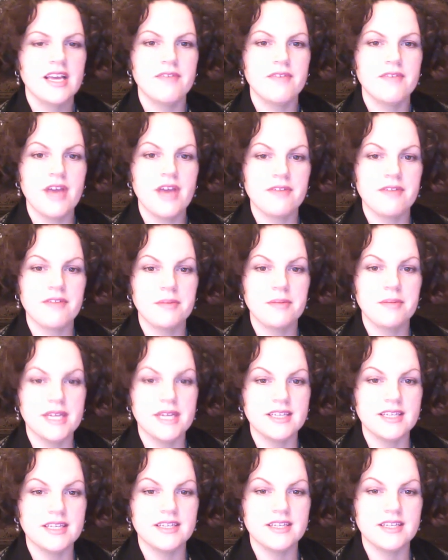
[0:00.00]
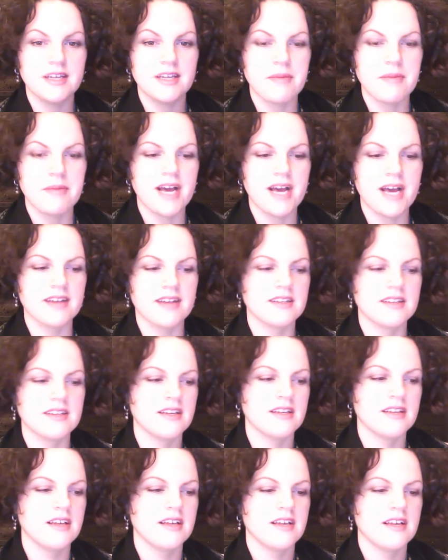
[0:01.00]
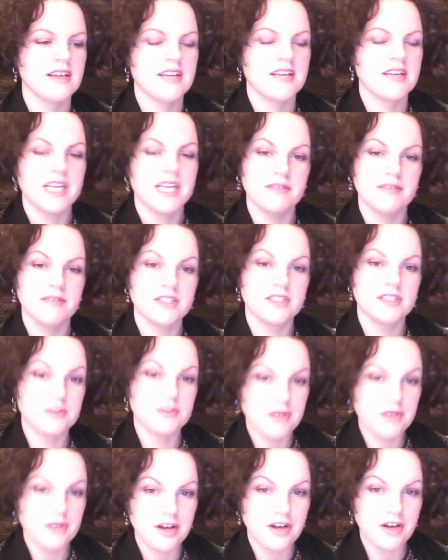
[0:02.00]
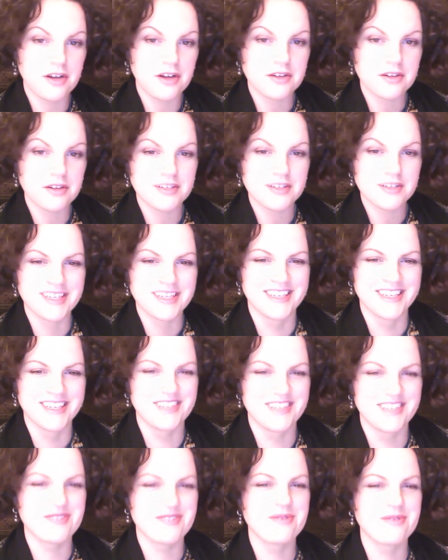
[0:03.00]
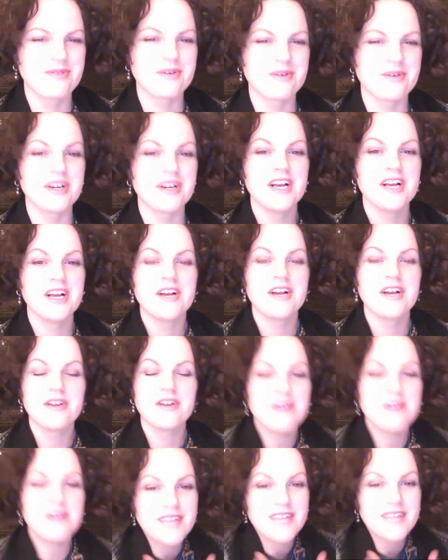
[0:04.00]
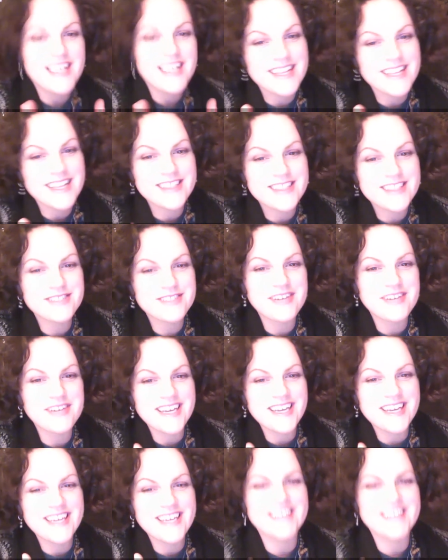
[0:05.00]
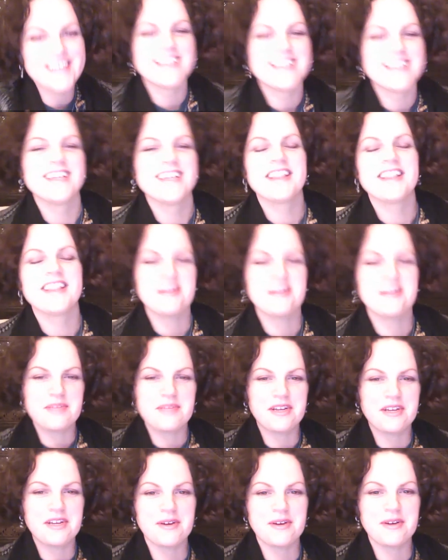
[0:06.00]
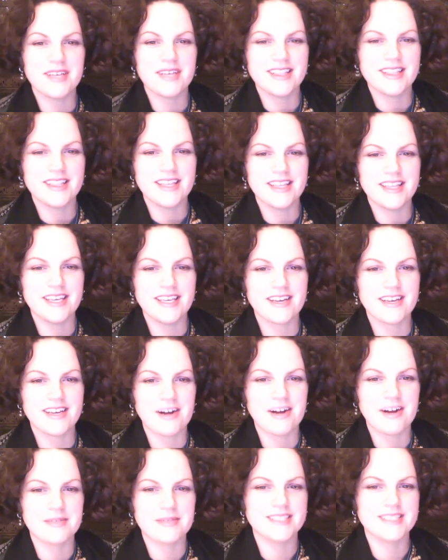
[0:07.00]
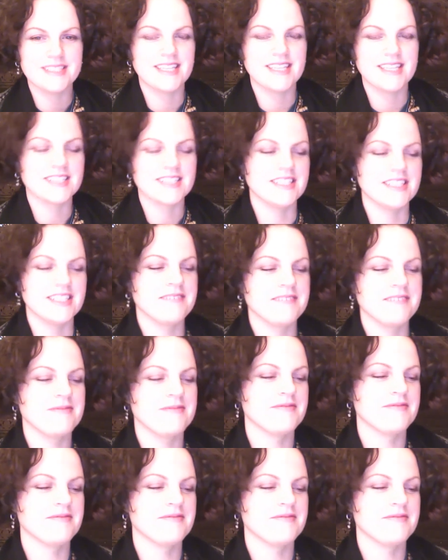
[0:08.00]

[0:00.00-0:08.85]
If you have an opinion about if it's too long or no, that length is great, let me know in the comments section.